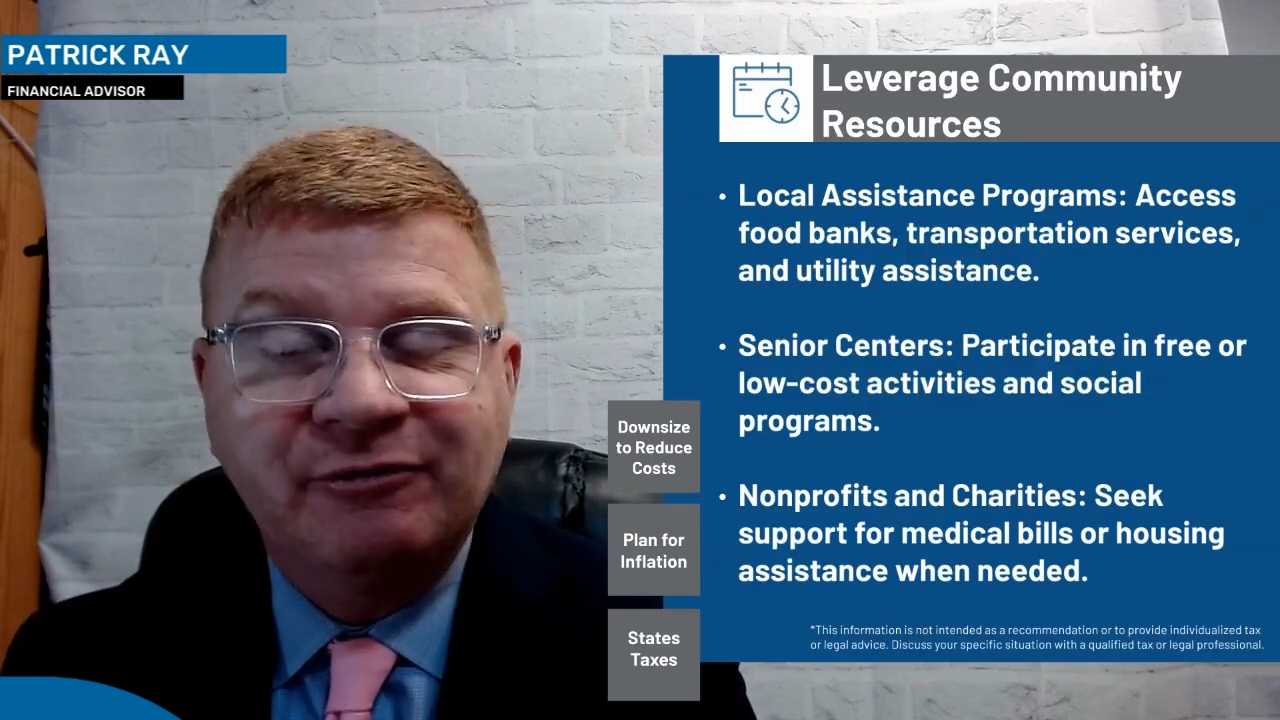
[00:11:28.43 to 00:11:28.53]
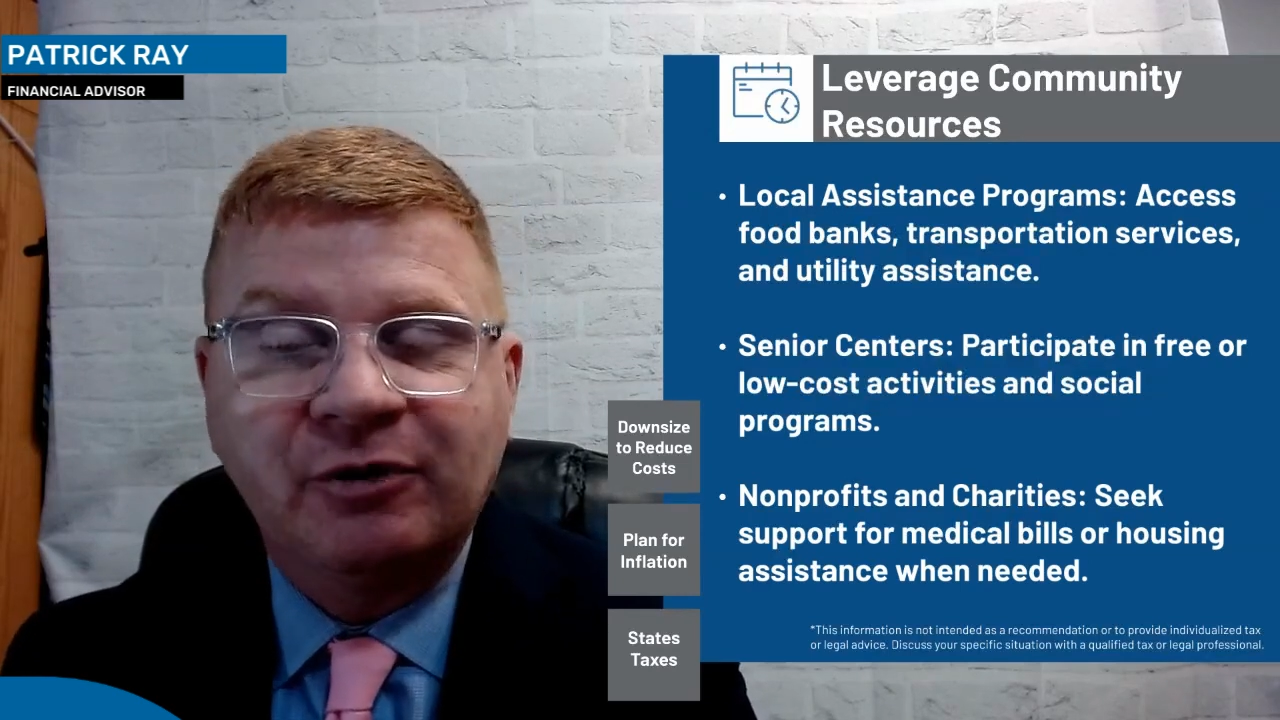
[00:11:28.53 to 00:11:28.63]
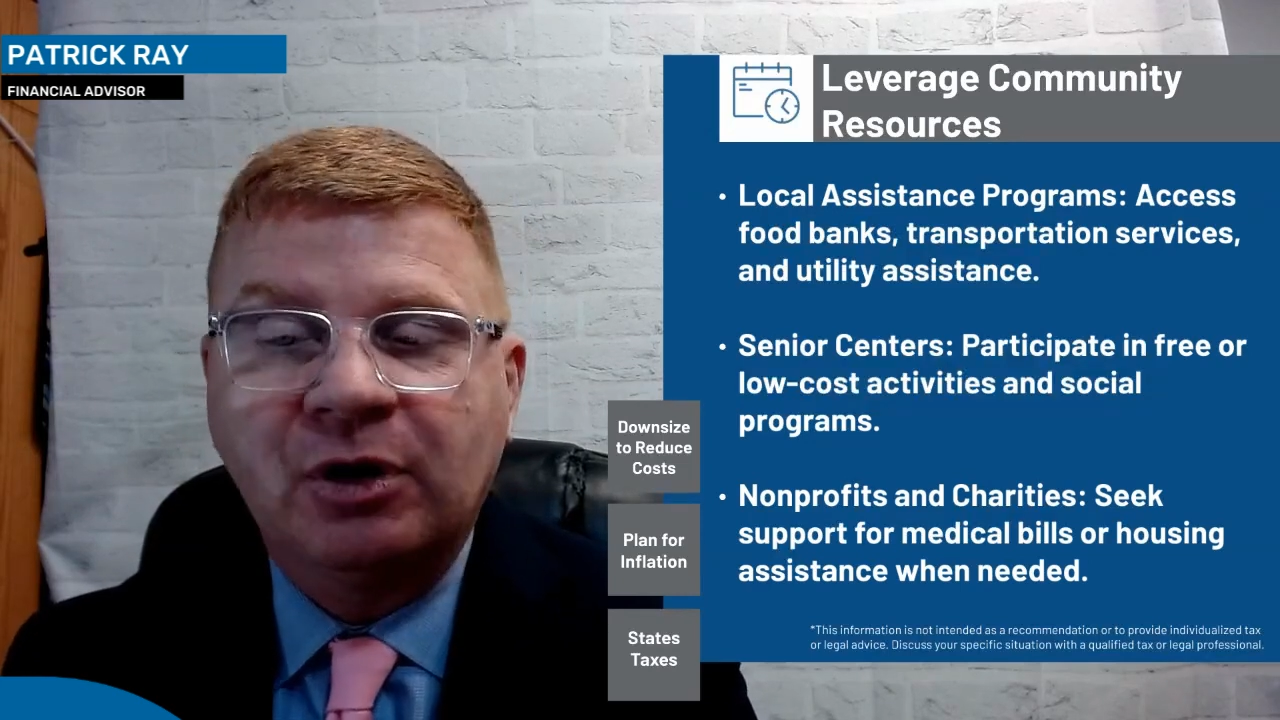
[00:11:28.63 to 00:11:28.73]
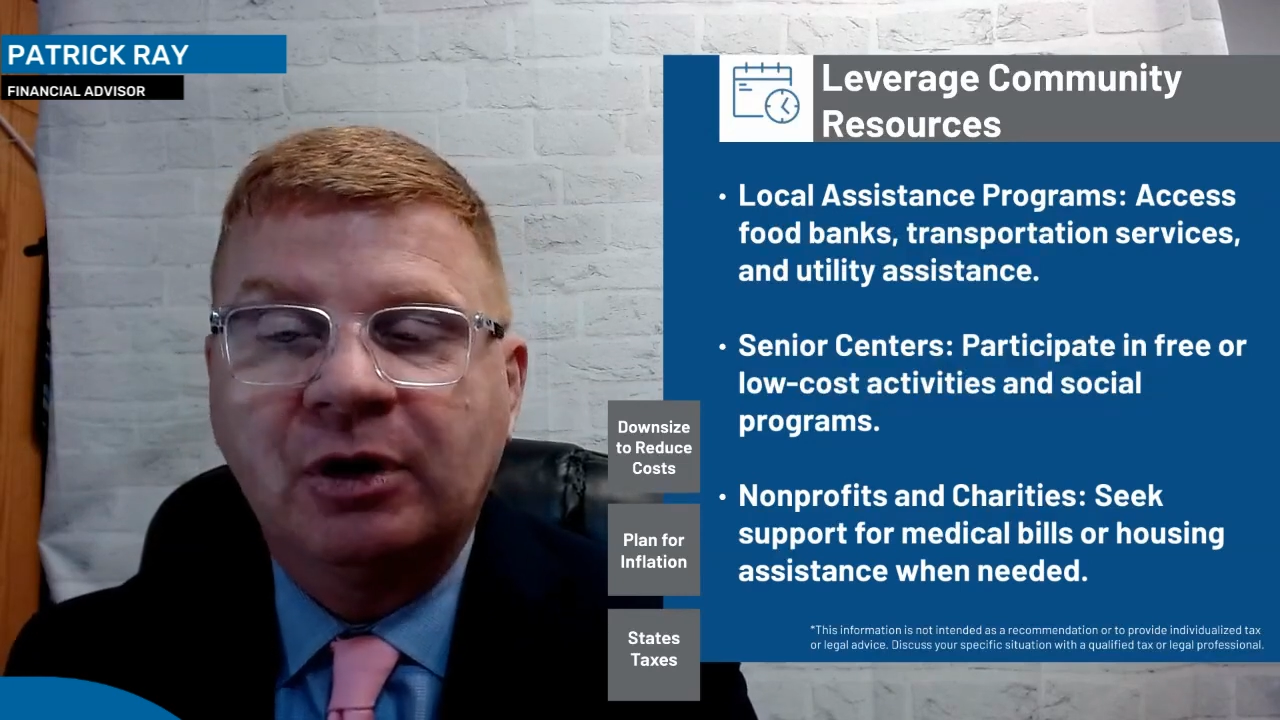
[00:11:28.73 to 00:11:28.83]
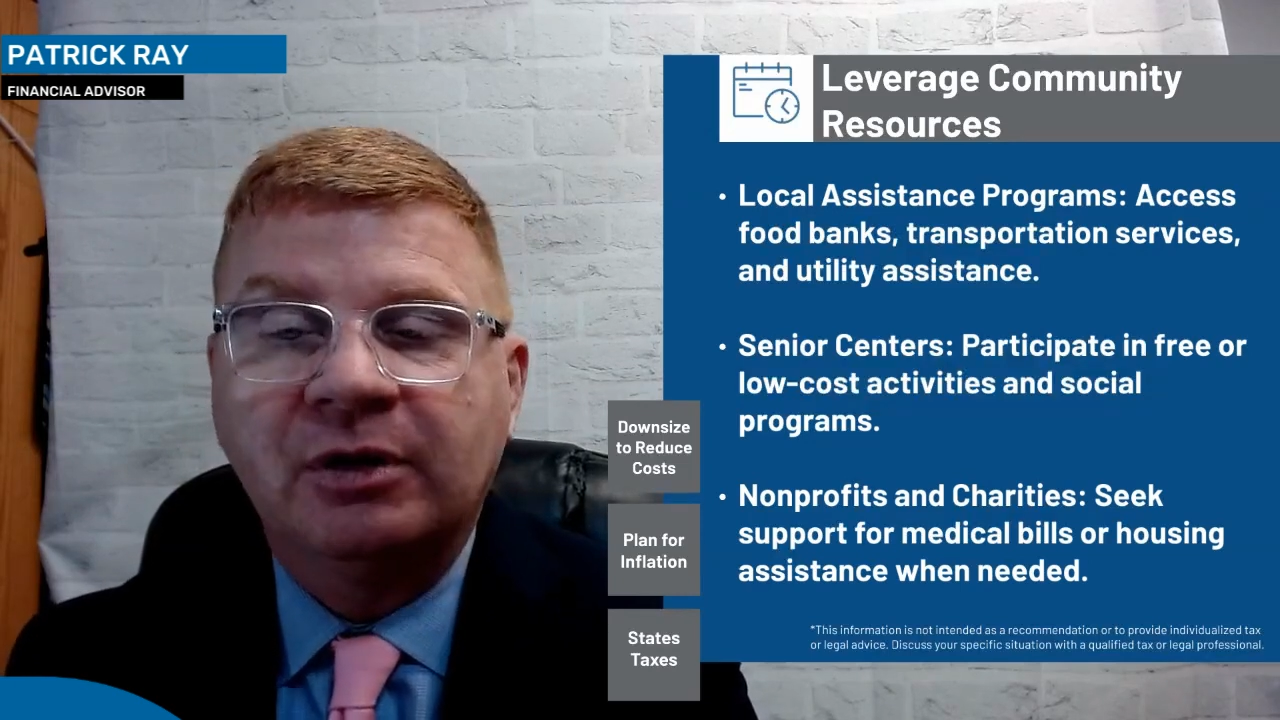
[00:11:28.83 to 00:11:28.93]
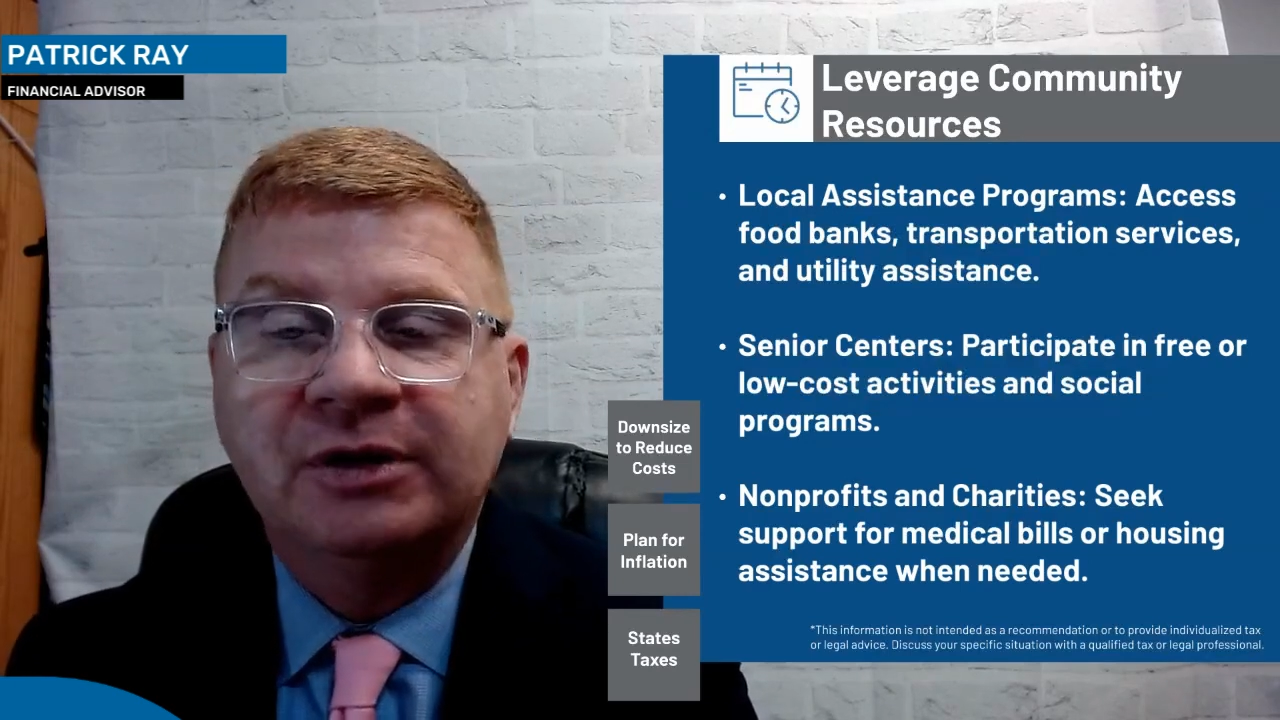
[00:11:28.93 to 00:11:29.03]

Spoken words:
for her,